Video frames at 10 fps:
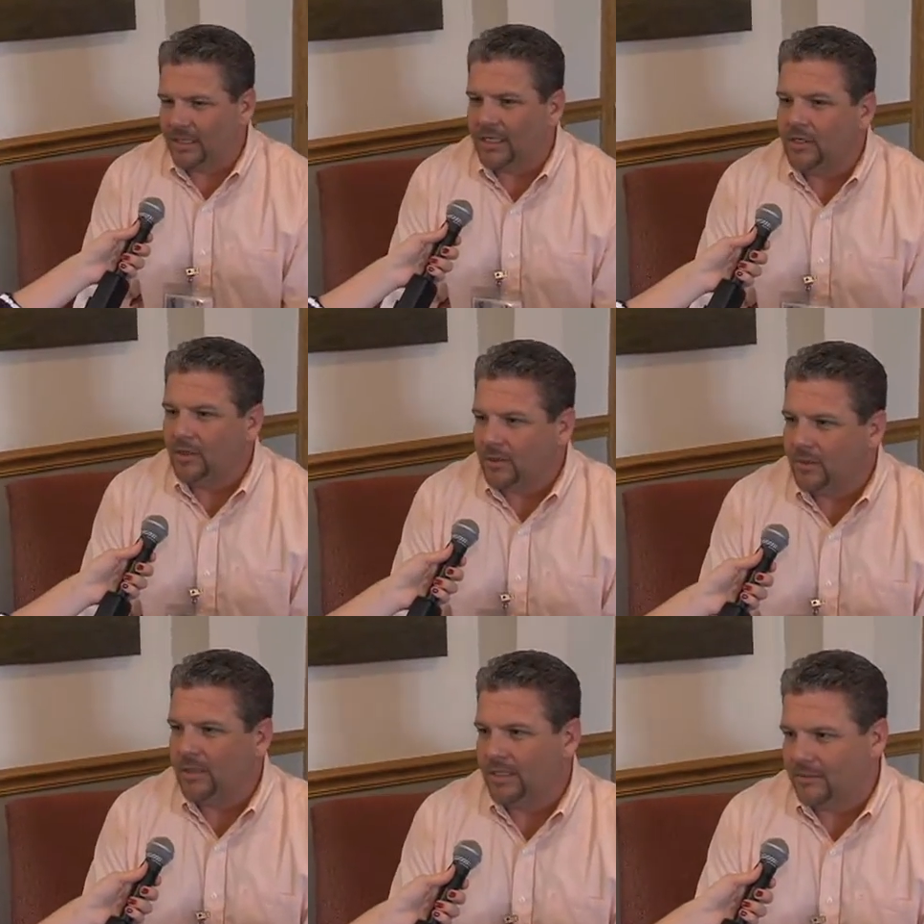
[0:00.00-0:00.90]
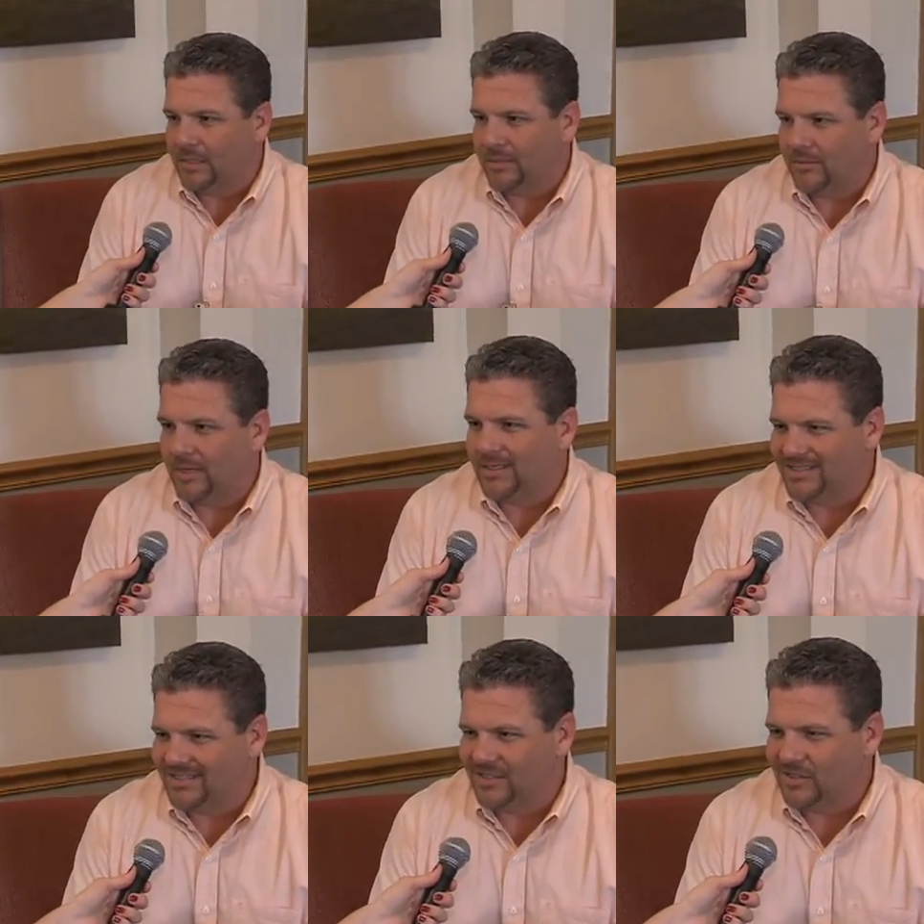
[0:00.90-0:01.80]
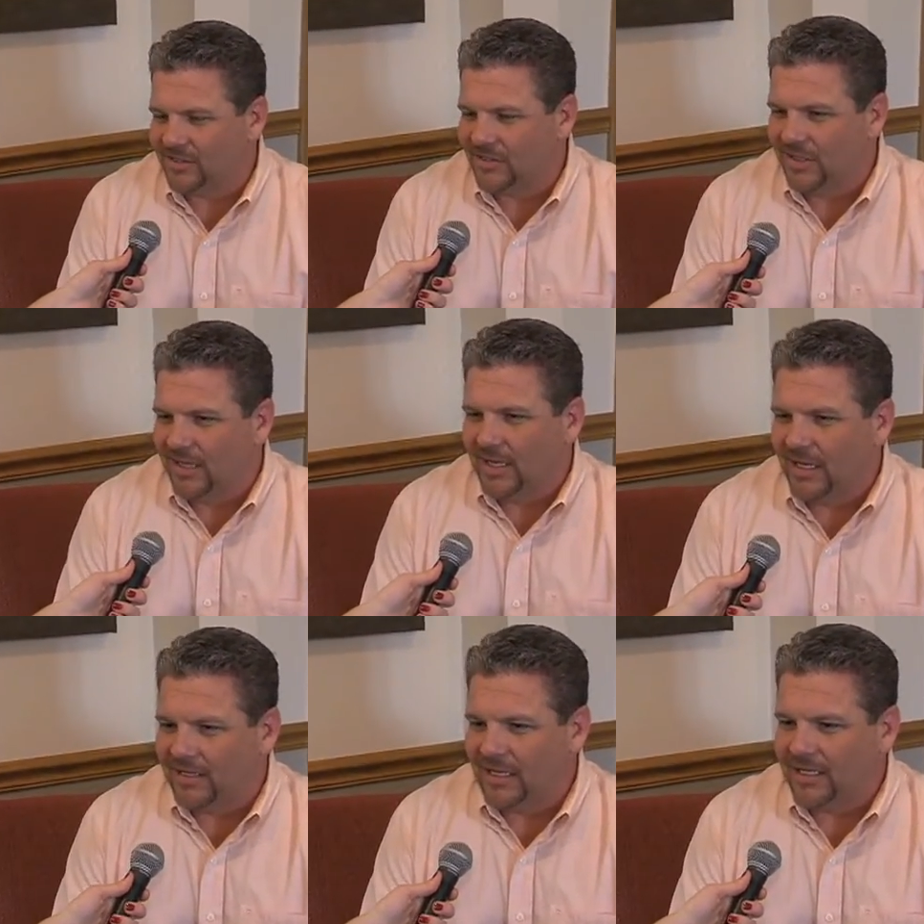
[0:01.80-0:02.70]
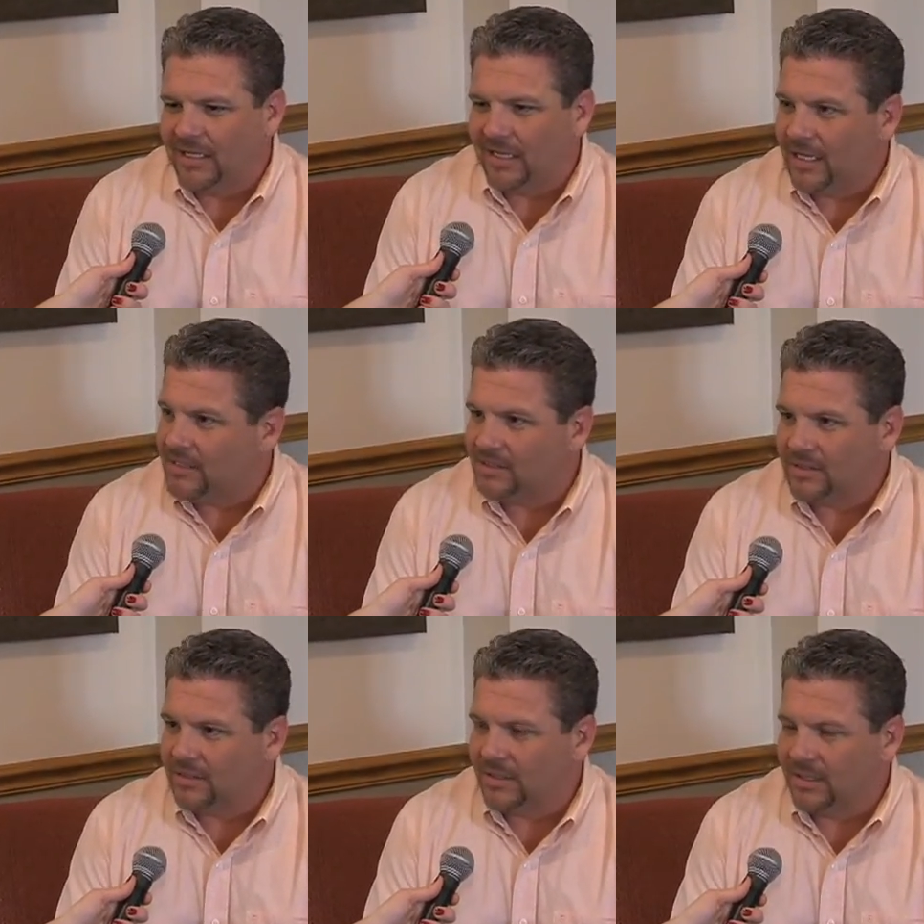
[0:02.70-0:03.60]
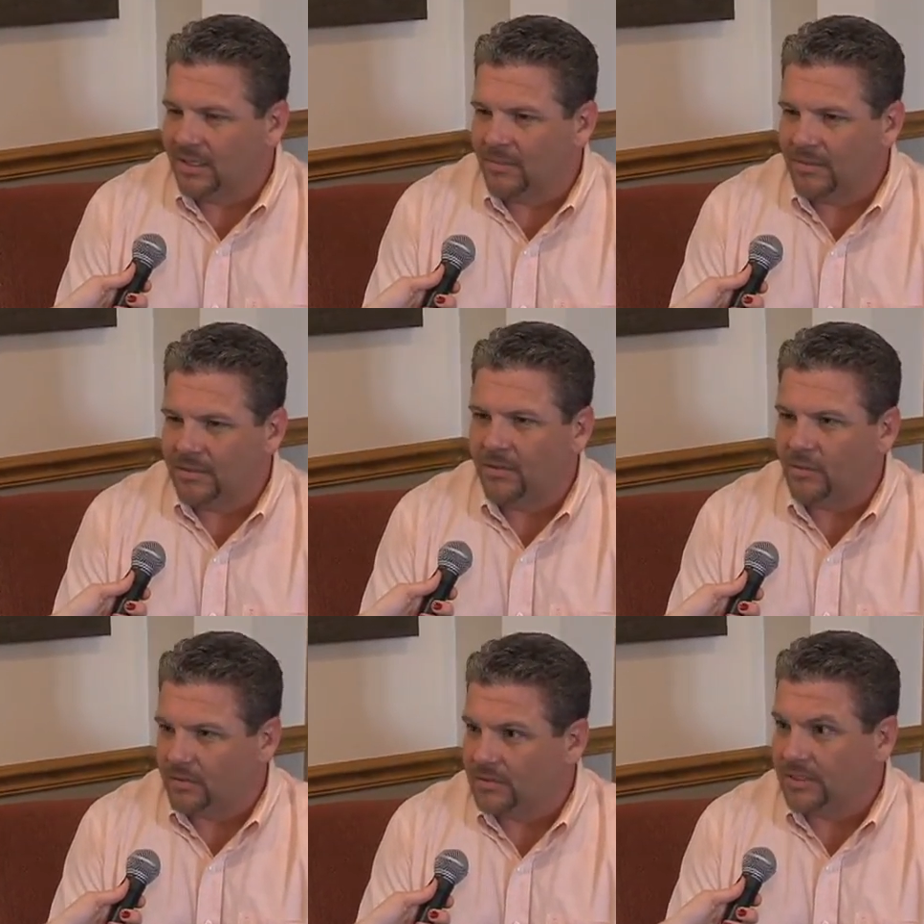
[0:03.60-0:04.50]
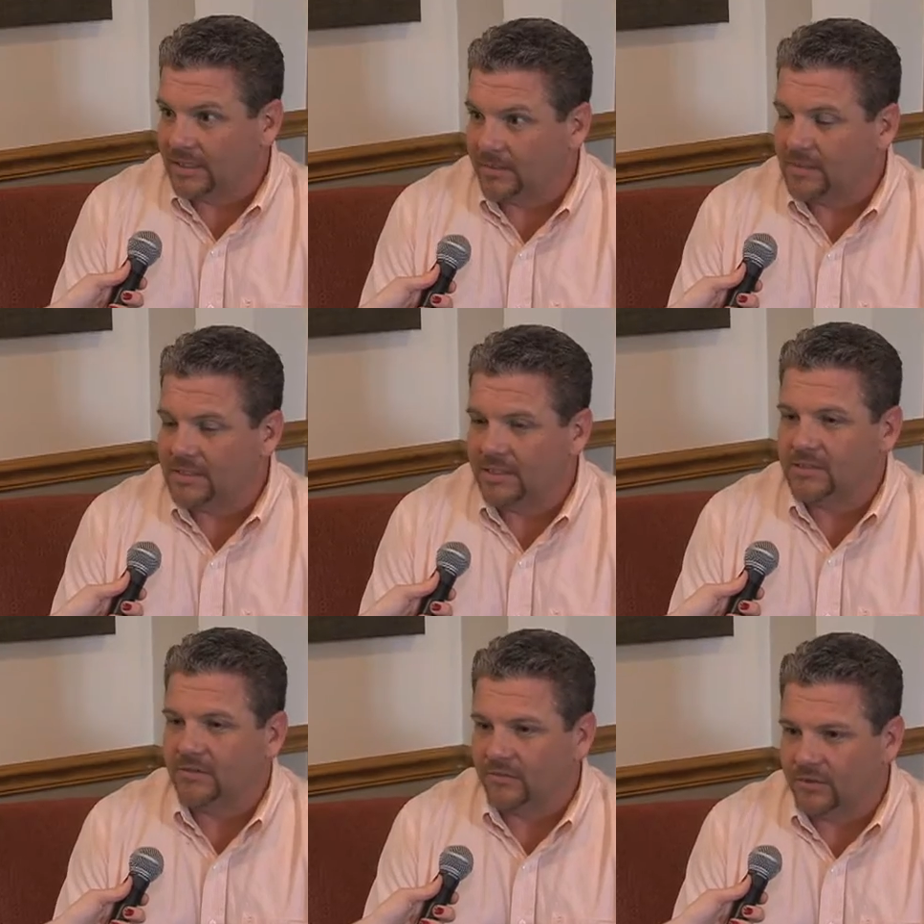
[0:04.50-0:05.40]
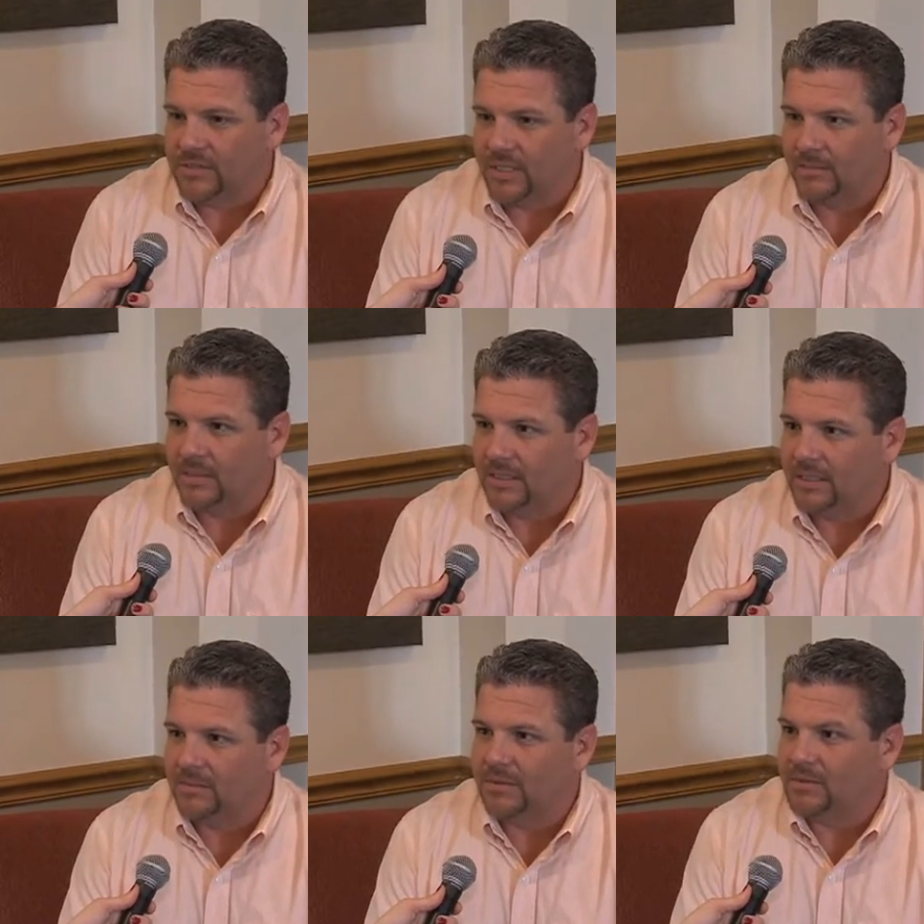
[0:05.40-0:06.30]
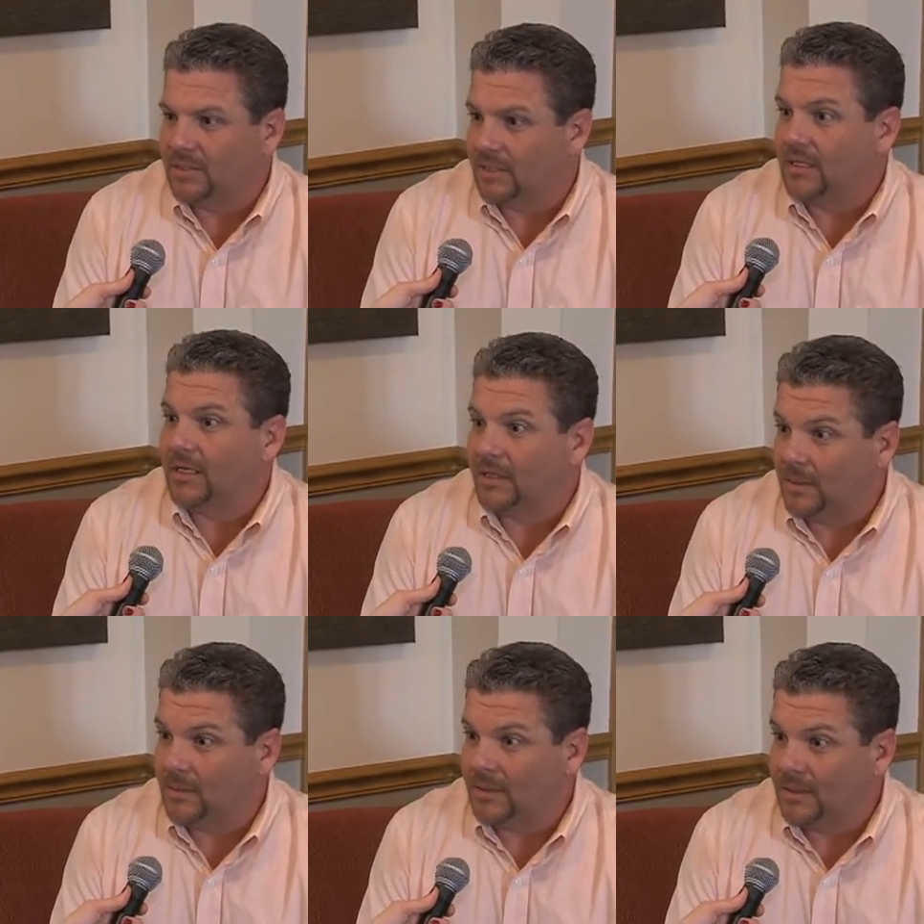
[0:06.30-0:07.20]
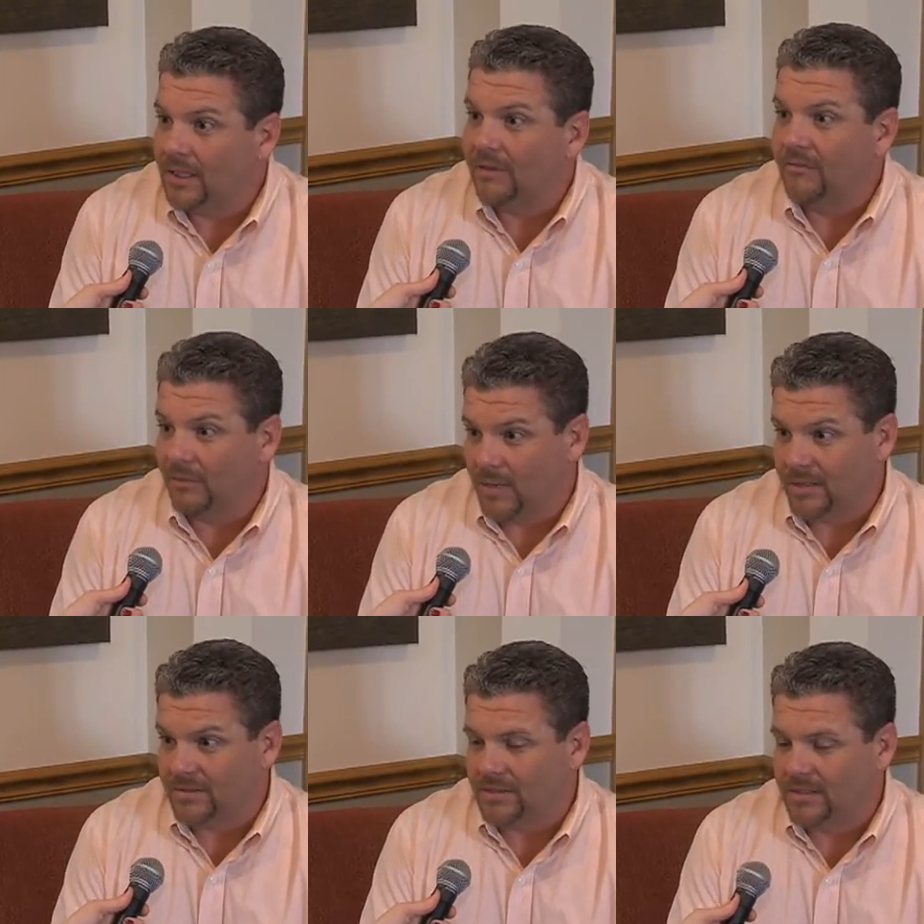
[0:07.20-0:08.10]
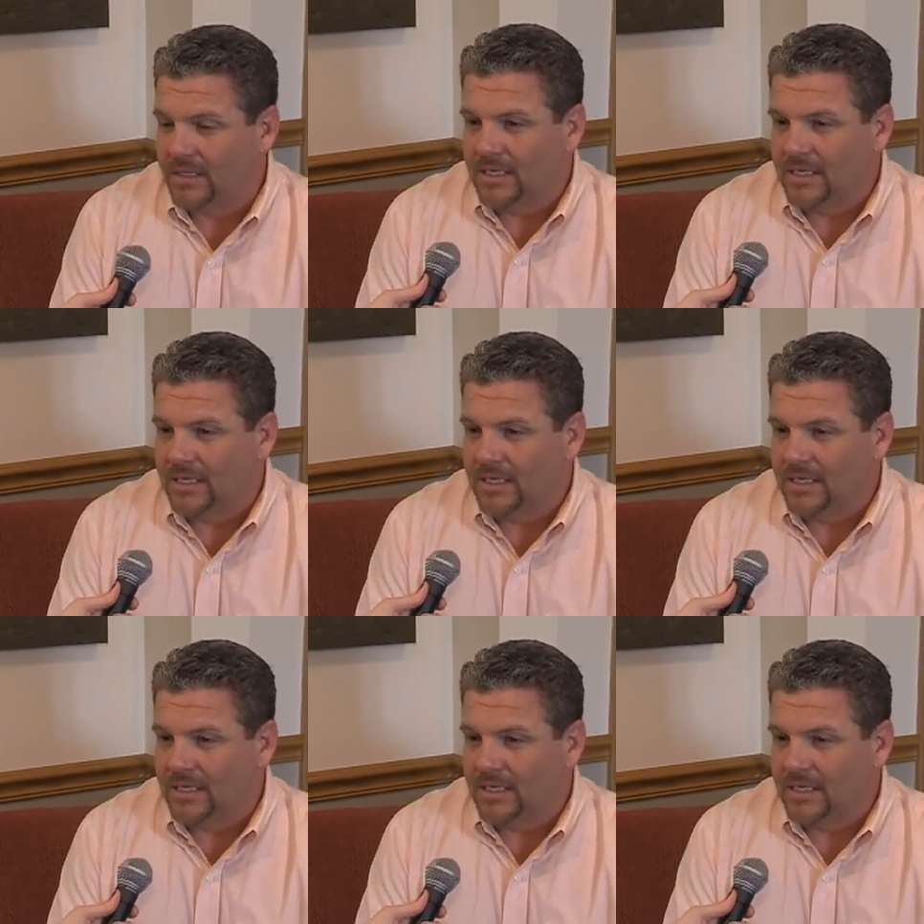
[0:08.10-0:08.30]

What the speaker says: And he knew that he had made the right decision, and that connection meant the world to him. He said it's the first time he had been treated like a human for months.